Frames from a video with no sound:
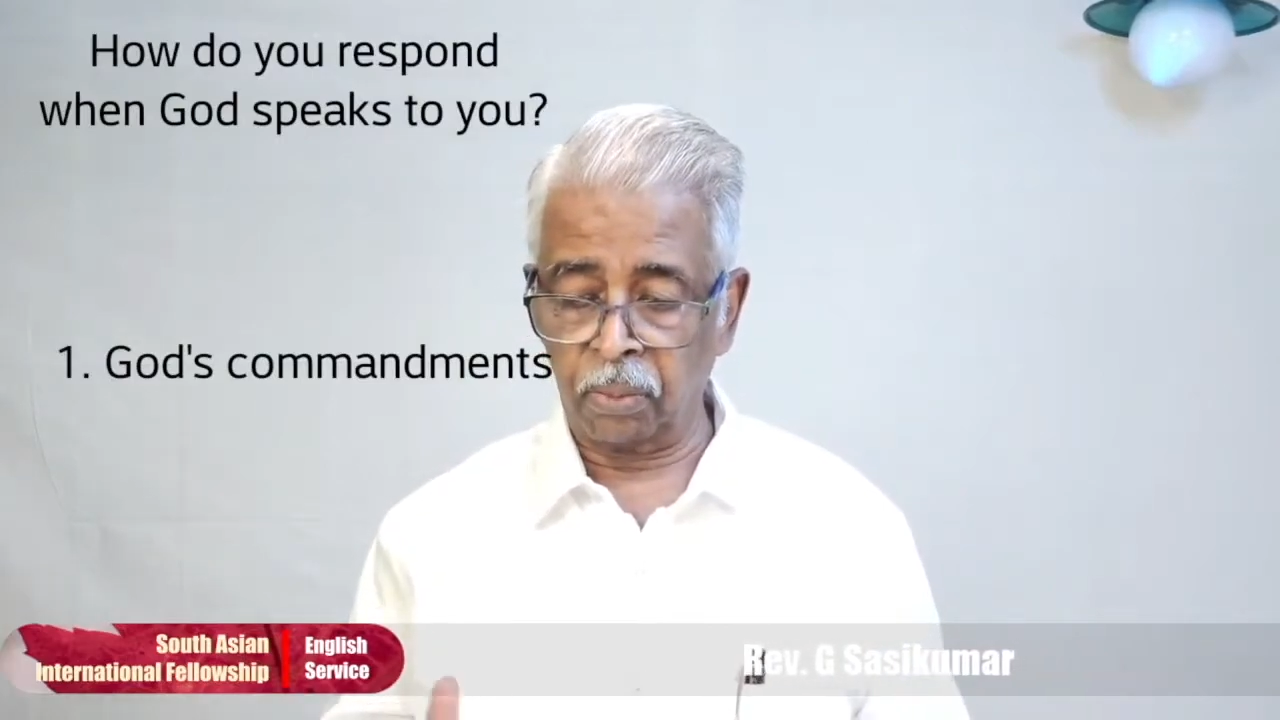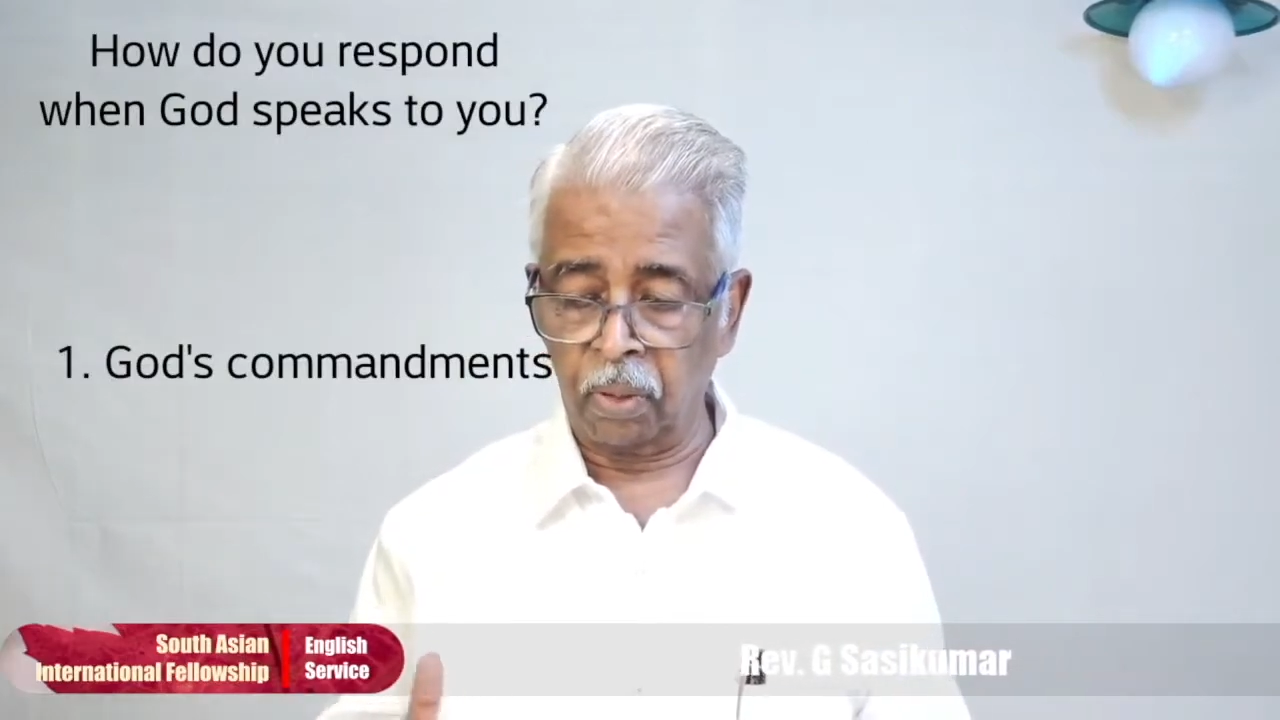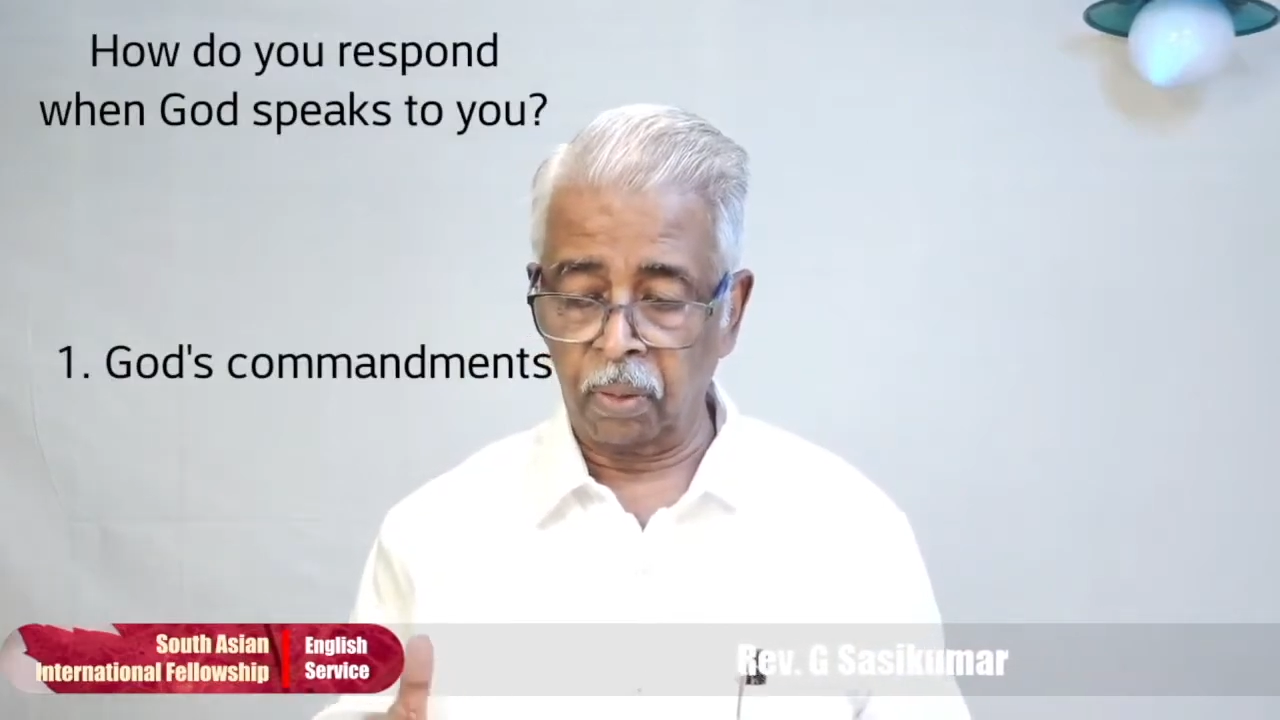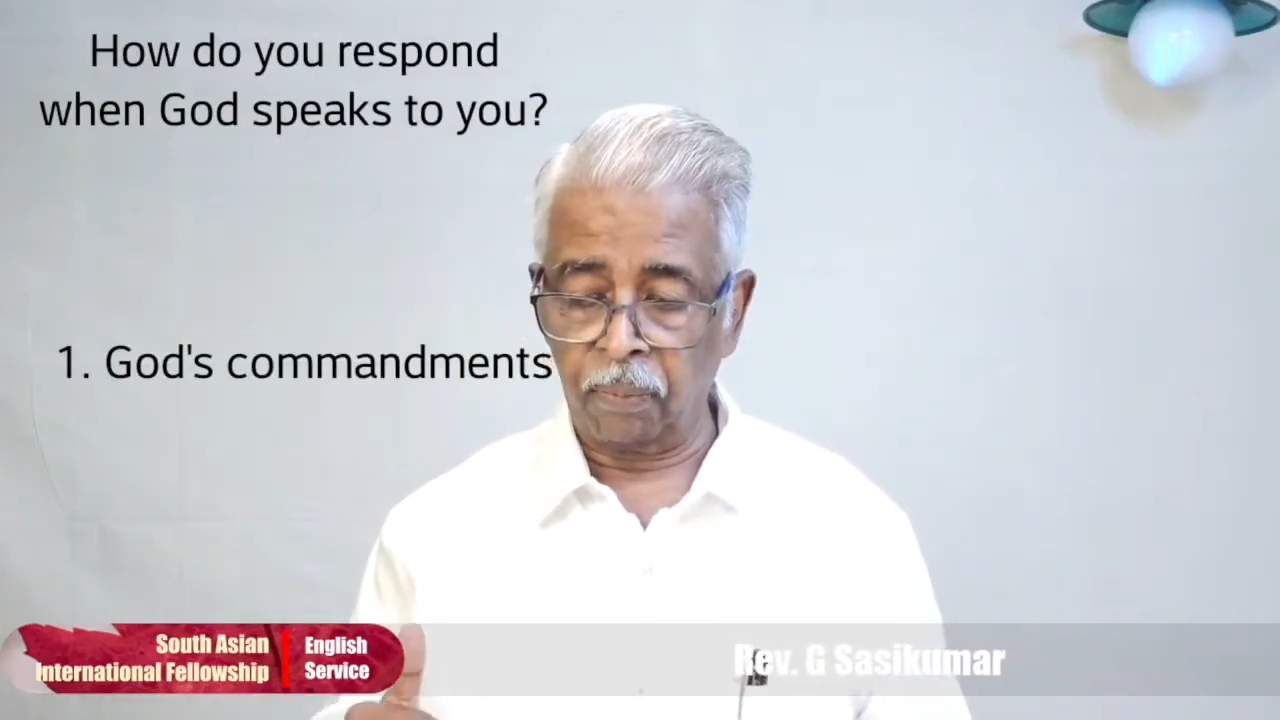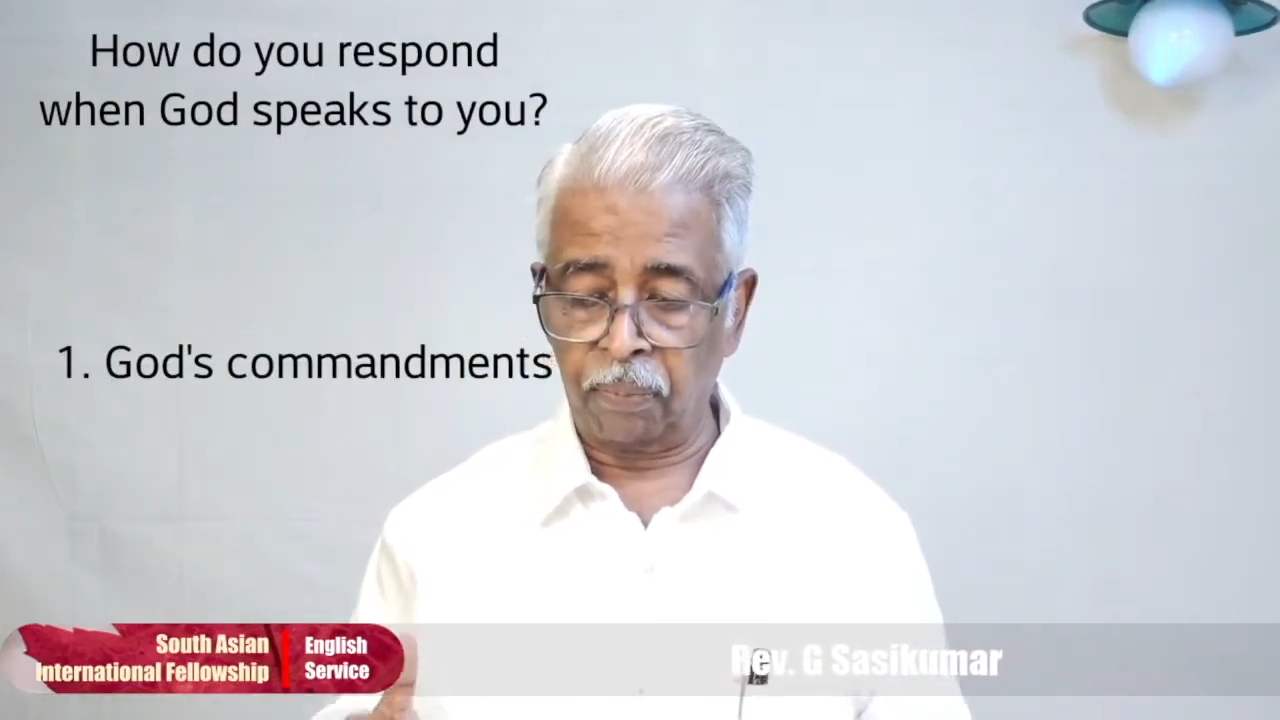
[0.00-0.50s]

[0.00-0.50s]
to